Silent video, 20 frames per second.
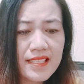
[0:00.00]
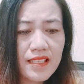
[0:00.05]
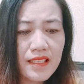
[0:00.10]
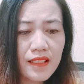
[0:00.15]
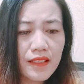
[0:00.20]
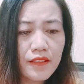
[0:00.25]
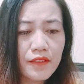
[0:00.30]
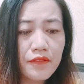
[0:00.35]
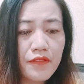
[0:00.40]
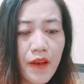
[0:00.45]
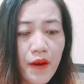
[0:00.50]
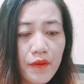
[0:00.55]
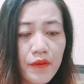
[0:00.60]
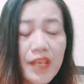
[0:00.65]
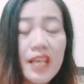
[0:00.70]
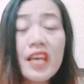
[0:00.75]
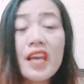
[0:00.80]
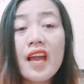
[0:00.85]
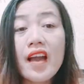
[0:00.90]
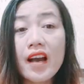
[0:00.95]

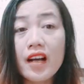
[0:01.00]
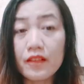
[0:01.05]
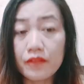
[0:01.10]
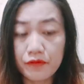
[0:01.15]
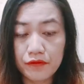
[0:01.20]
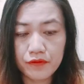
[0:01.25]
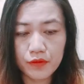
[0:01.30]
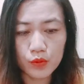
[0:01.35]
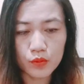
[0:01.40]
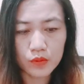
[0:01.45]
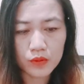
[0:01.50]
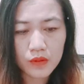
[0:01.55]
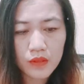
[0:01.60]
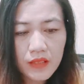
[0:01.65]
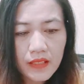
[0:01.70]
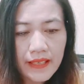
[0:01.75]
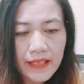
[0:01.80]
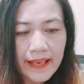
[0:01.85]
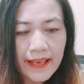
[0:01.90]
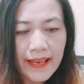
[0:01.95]
very
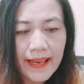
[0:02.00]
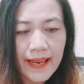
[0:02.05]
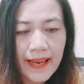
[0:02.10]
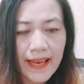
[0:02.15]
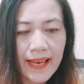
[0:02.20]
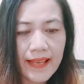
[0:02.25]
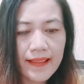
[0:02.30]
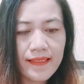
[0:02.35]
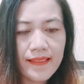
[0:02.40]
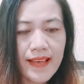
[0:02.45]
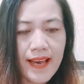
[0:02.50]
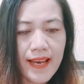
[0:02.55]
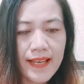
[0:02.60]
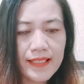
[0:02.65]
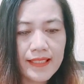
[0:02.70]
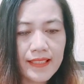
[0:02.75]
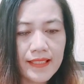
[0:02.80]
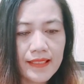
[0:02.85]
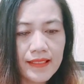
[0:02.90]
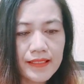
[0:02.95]
helpful, and
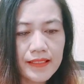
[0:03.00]
that